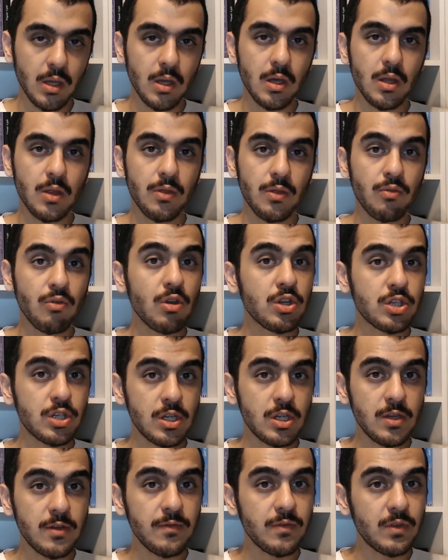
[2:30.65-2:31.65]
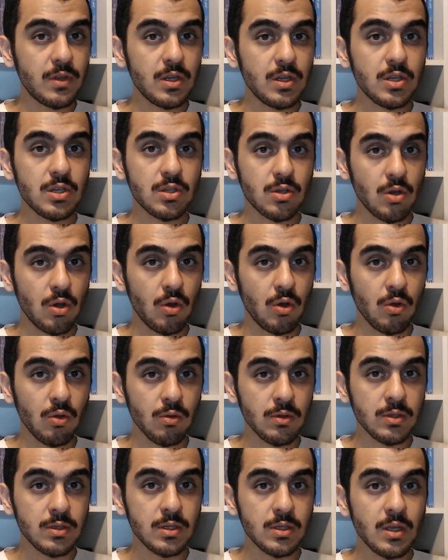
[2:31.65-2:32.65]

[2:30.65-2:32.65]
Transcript: To achieve these goals,